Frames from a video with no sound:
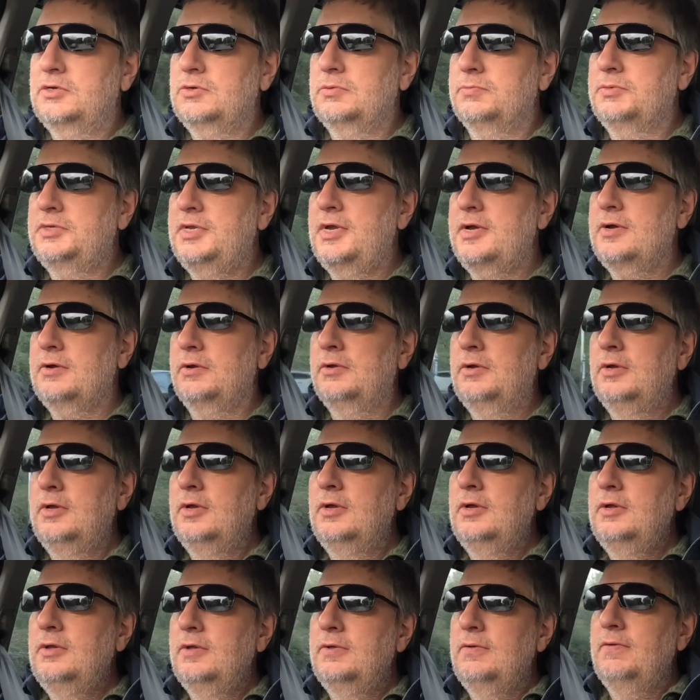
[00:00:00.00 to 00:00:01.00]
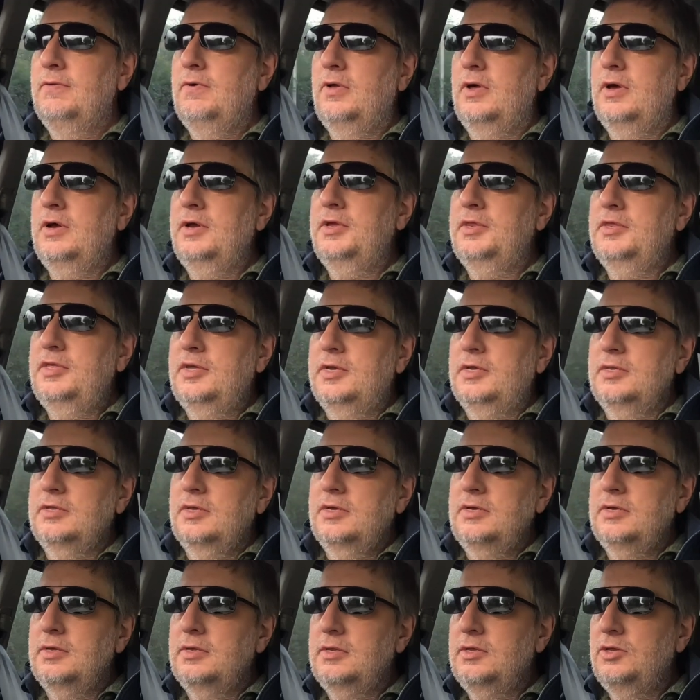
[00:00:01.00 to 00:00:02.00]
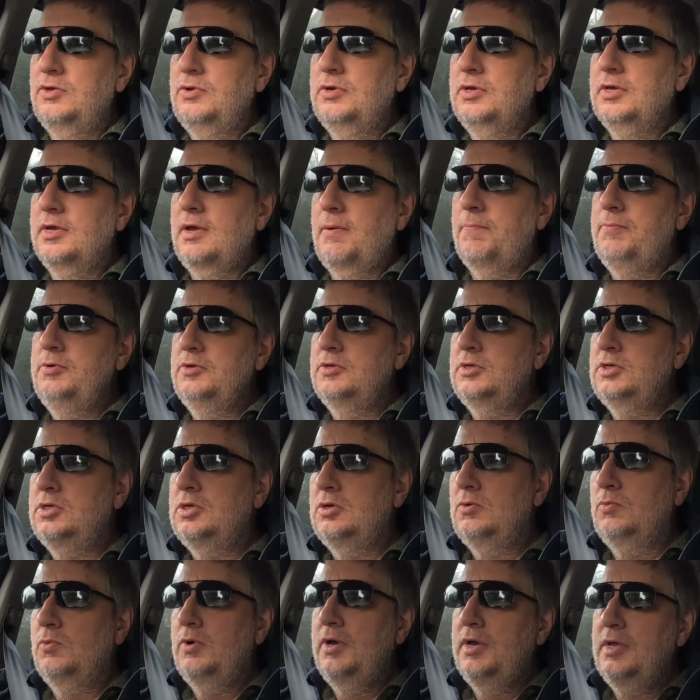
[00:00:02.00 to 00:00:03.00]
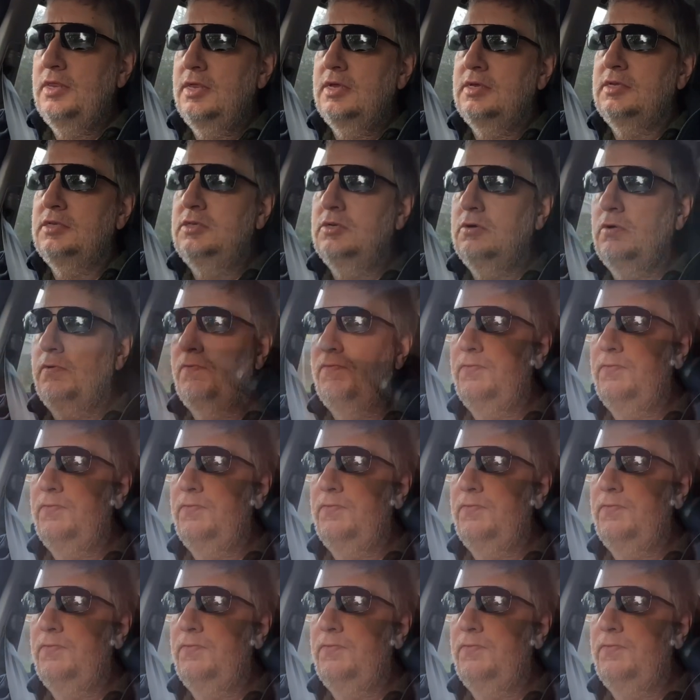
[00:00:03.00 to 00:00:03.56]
drops down, I think that you can get a position where there's no